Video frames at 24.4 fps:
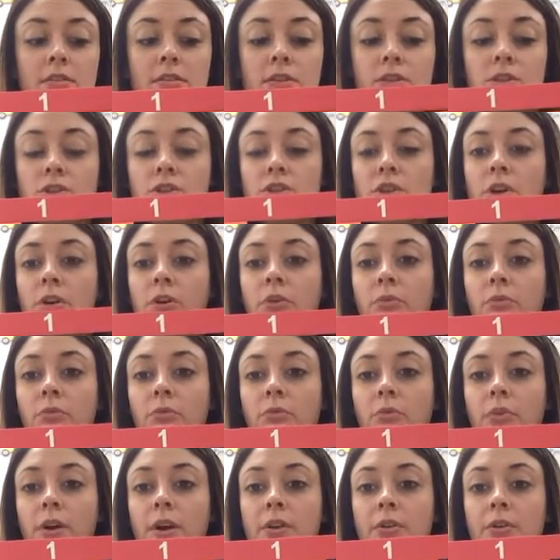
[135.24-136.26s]
to show
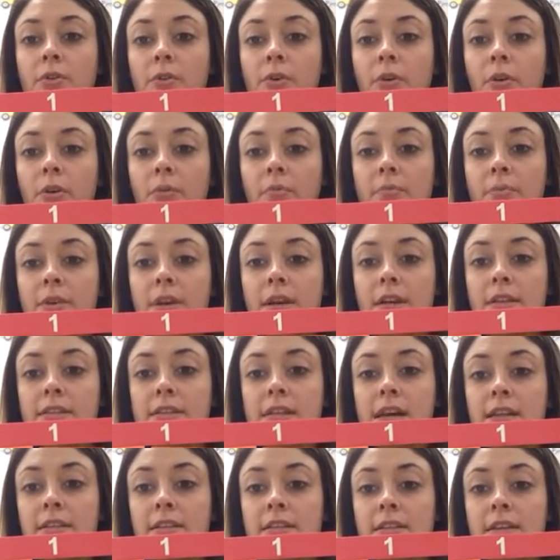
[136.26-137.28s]
one whole,
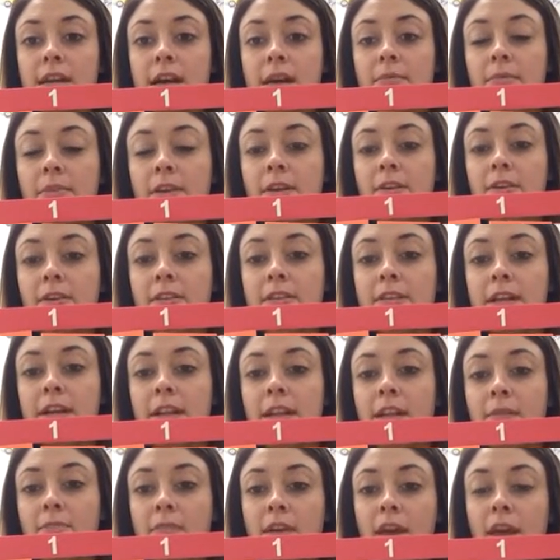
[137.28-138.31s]
because that denominator is
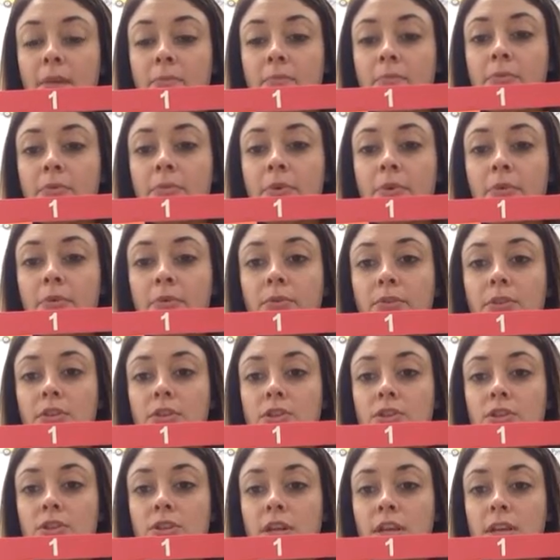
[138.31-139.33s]
telling me I broke
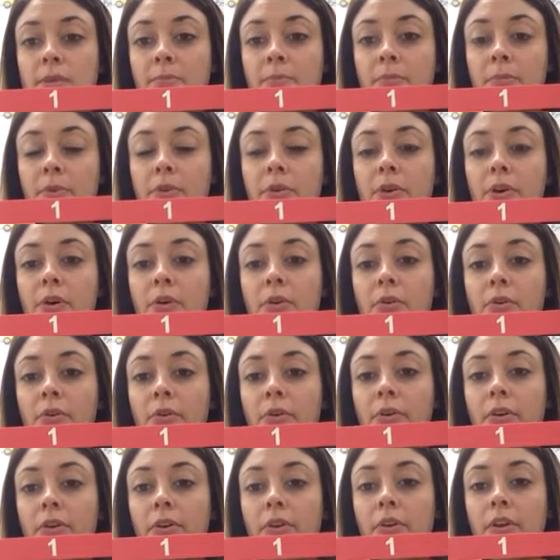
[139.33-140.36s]
the shape, the
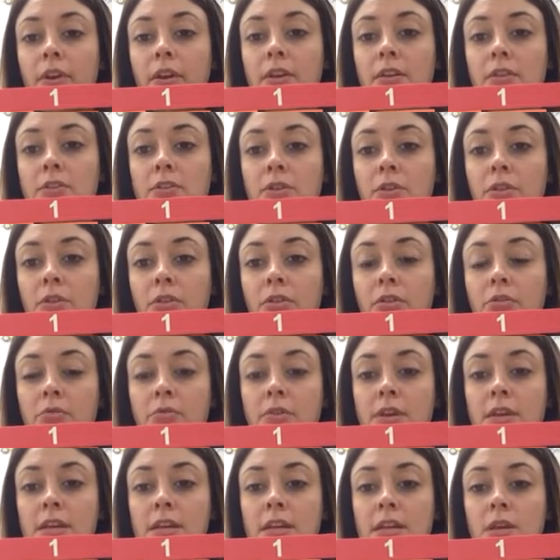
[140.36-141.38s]
whole, into
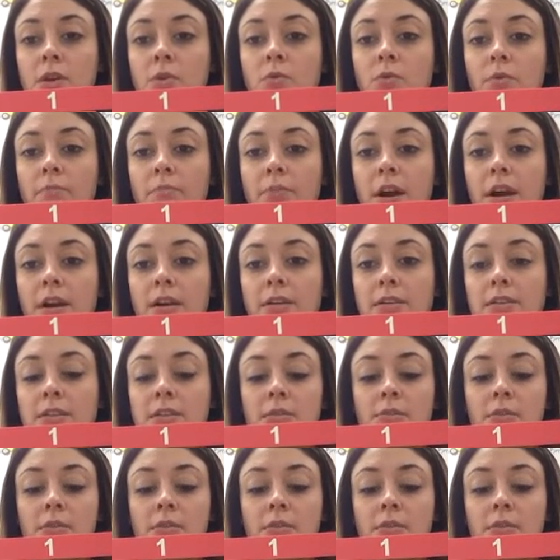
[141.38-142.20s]
3 equal parts.